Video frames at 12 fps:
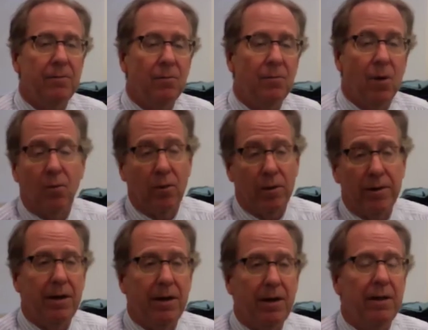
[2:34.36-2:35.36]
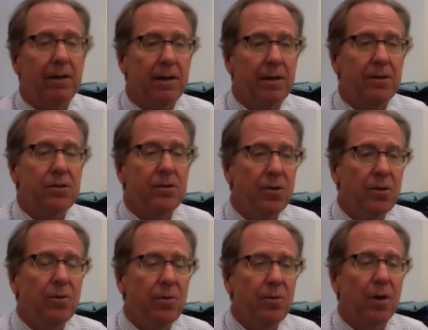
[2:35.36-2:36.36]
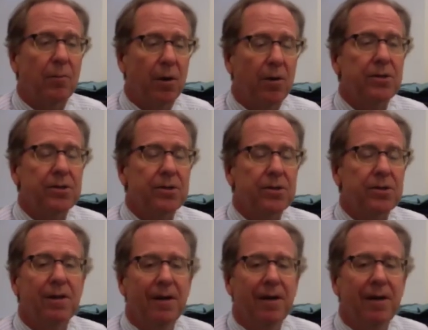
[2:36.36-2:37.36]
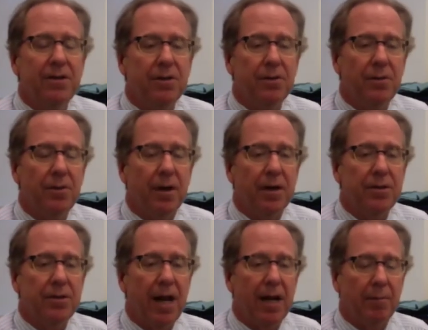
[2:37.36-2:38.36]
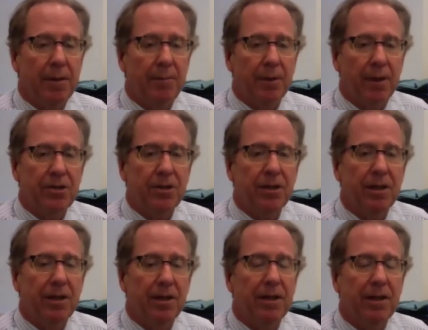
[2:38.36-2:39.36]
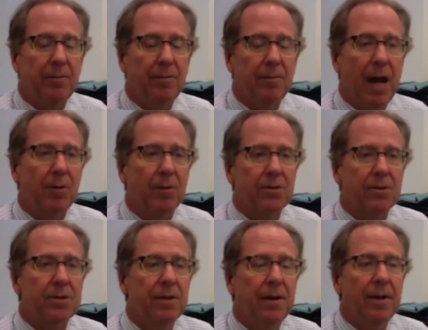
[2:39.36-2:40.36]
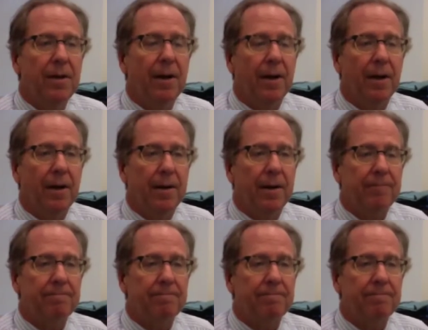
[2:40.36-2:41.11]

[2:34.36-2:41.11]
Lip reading: What were then these new approaches to genetic manipulation in mammals had